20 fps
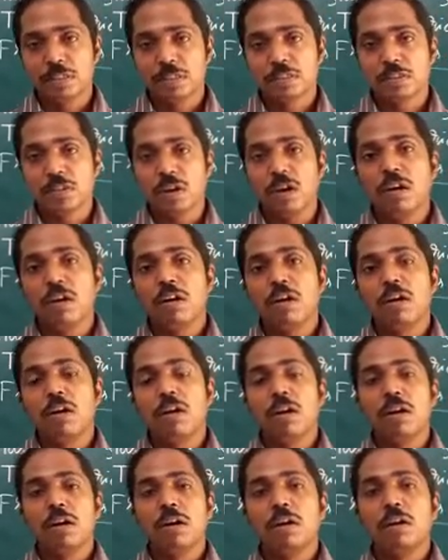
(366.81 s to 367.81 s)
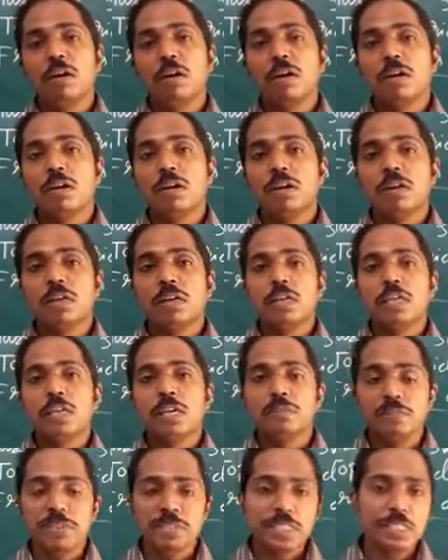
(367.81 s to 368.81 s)
So
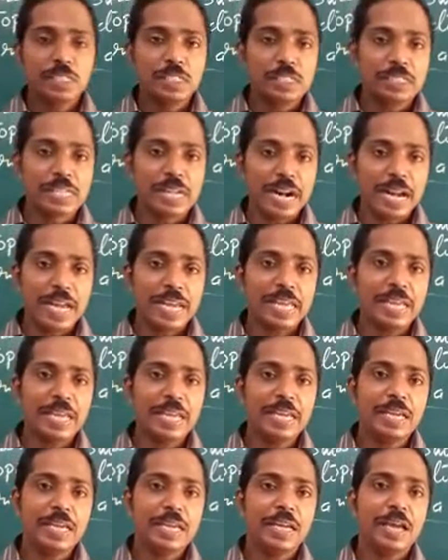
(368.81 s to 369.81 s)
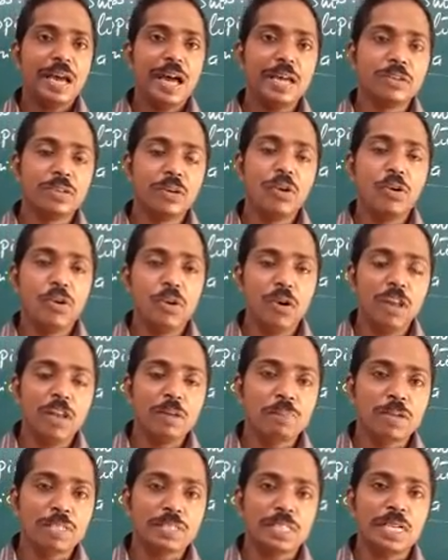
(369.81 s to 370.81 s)
if it is dry and no oil
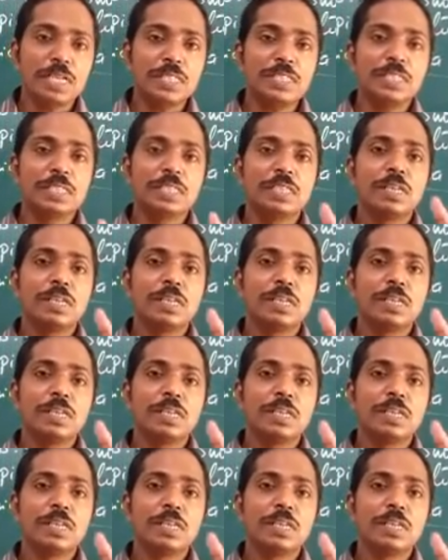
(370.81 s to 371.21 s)
presence,